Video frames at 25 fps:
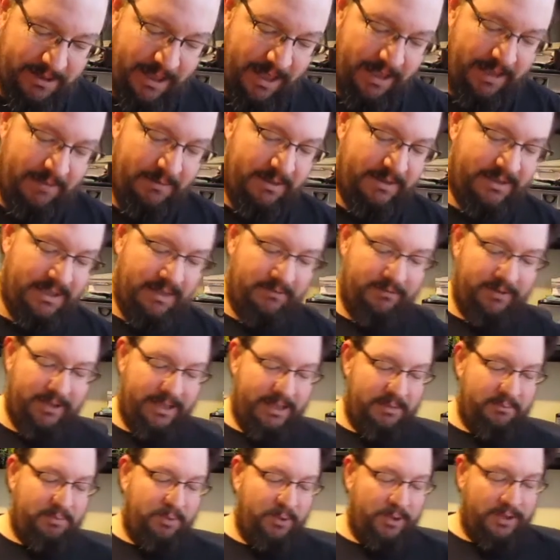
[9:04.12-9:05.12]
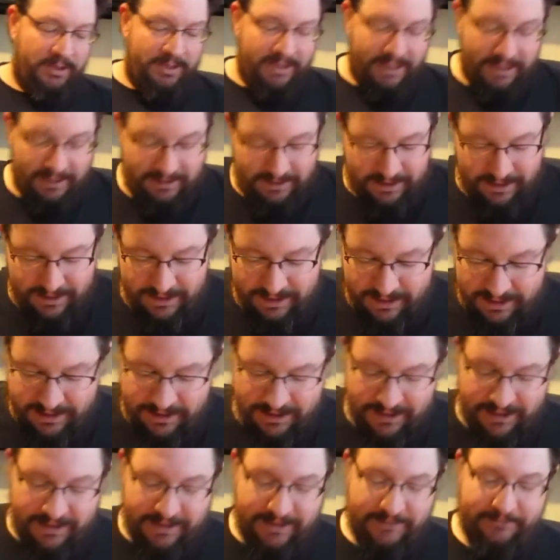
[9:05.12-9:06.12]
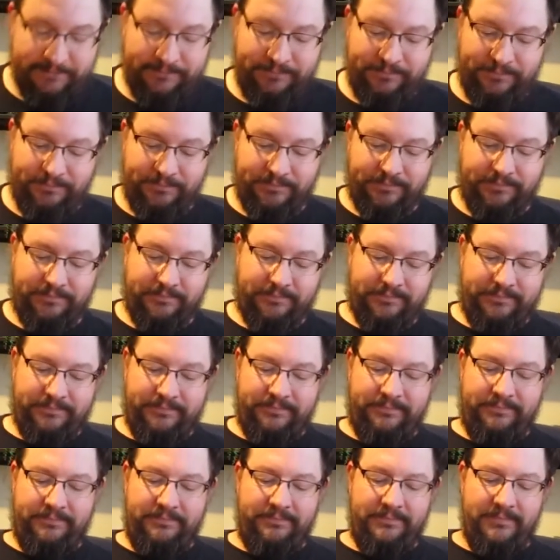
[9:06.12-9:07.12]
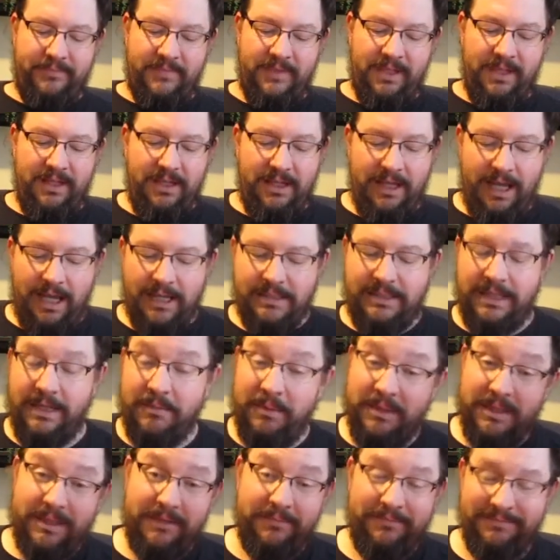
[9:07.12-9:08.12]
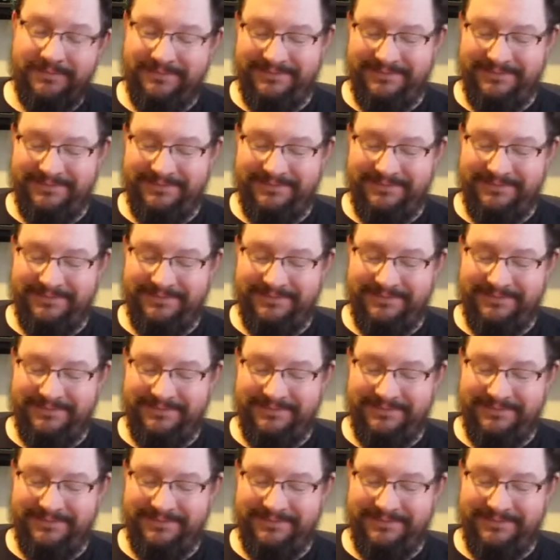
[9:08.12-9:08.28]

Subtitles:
talking about something really important there, and then I was talking about...